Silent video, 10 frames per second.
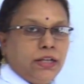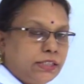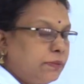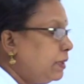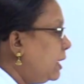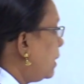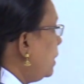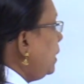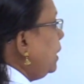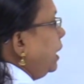
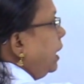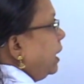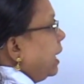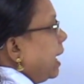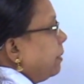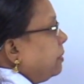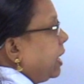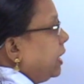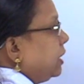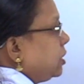Similarly,
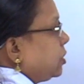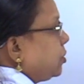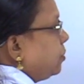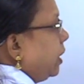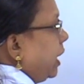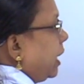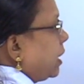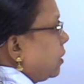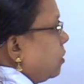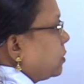lambda into A
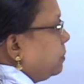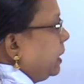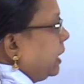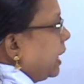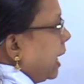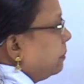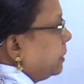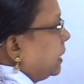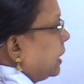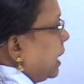cross B can be
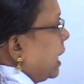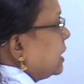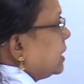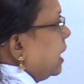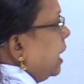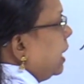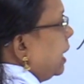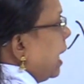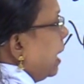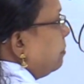written as
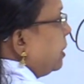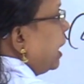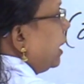lambda